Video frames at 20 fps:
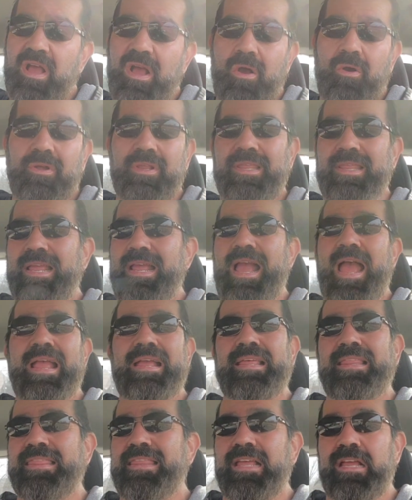Only thing I
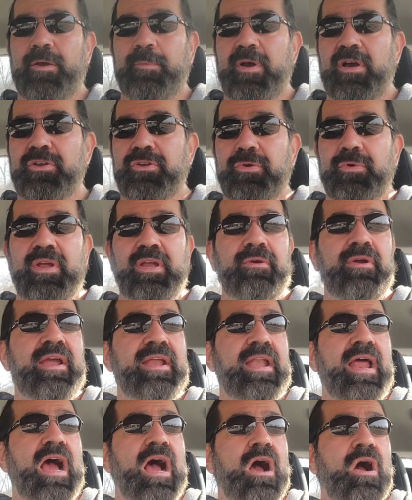can think about doing
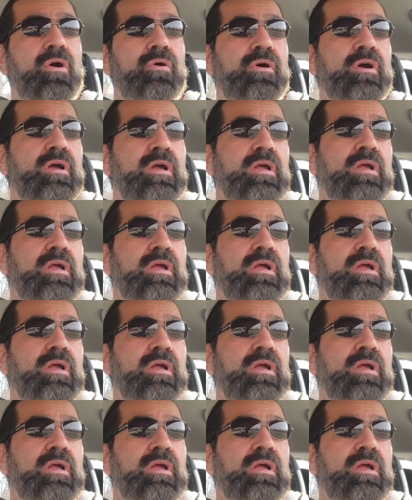right now